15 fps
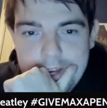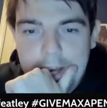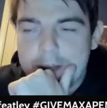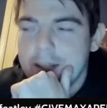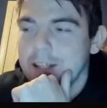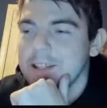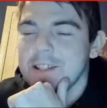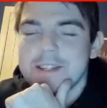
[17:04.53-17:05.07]
Are
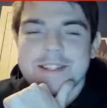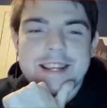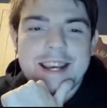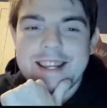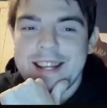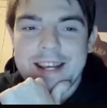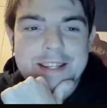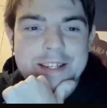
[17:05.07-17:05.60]
you just
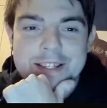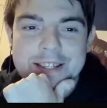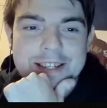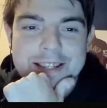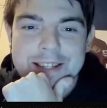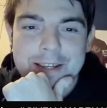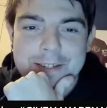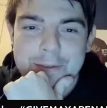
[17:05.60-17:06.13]
saying that just
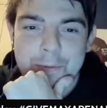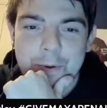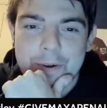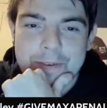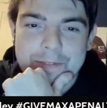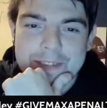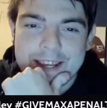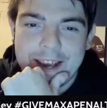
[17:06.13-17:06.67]
he doesn't
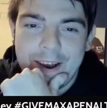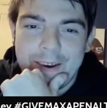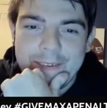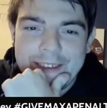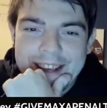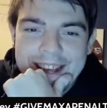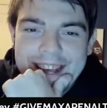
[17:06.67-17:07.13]
want them to go?